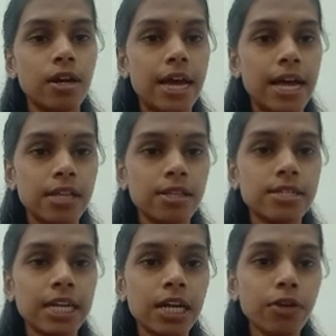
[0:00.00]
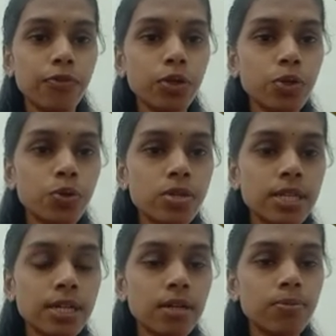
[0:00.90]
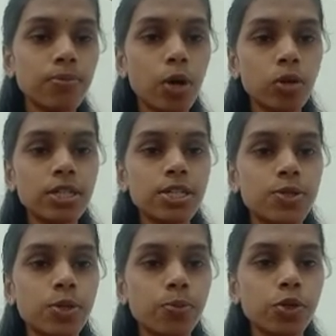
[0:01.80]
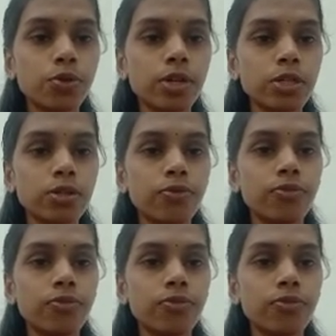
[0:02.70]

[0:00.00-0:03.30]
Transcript: and the second figure shows about the distribution range of